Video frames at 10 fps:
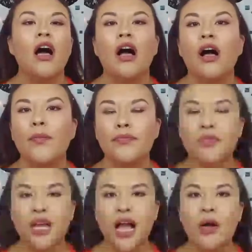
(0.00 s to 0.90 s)

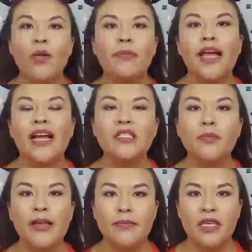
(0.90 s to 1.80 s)
how I planned
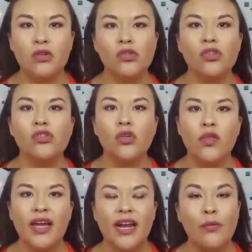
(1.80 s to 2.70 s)
my meals so
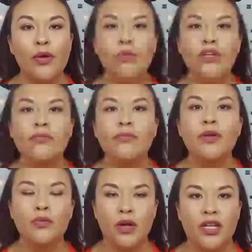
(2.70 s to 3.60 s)
that we wouldn't be
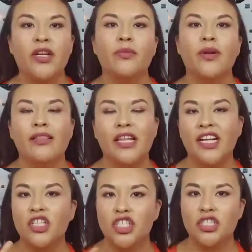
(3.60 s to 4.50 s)
running around like
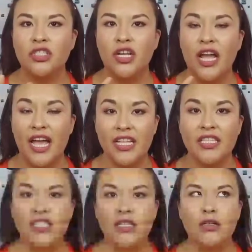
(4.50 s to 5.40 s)
our
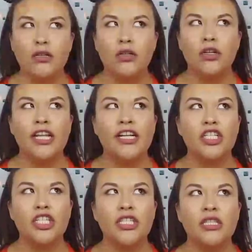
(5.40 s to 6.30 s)
heads, or
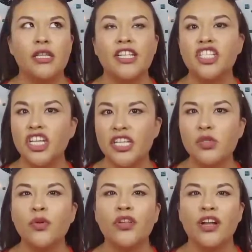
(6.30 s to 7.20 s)
like chickens
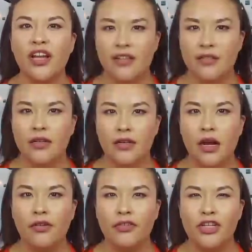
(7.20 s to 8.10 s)
with our heads cut
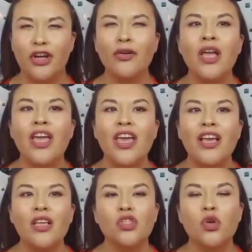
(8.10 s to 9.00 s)
off, you know?
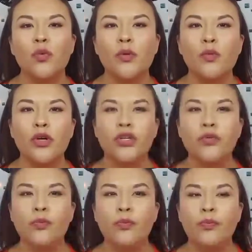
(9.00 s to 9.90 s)
So we would